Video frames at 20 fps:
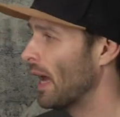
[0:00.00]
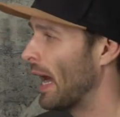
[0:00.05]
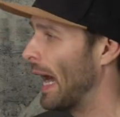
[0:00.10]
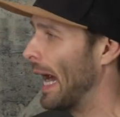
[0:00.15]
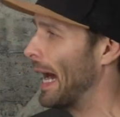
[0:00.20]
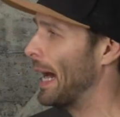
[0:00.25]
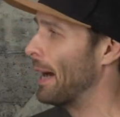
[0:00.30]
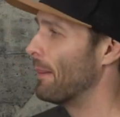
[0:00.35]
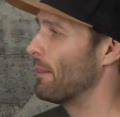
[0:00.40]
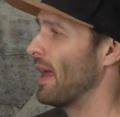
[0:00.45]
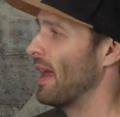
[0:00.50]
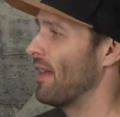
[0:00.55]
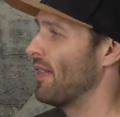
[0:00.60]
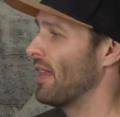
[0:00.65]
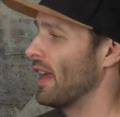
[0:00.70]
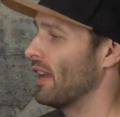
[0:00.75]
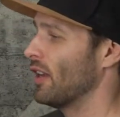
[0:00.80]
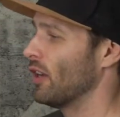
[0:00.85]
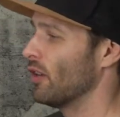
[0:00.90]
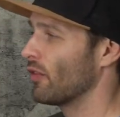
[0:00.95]
Um, and
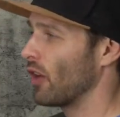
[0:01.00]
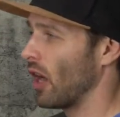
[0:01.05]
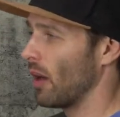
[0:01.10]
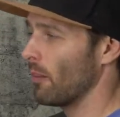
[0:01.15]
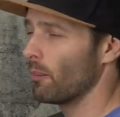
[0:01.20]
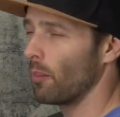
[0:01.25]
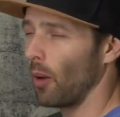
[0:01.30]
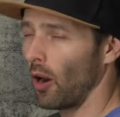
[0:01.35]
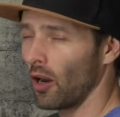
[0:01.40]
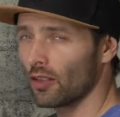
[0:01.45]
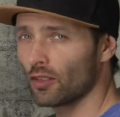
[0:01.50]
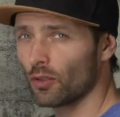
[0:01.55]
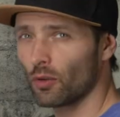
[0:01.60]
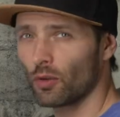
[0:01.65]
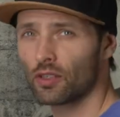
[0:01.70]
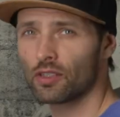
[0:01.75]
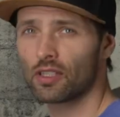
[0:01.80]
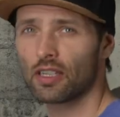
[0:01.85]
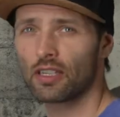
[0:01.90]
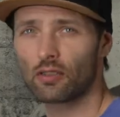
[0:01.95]
then you've got barn
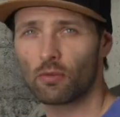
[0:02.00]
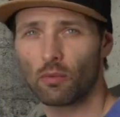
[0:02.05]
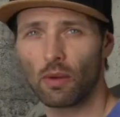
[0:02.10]
doors as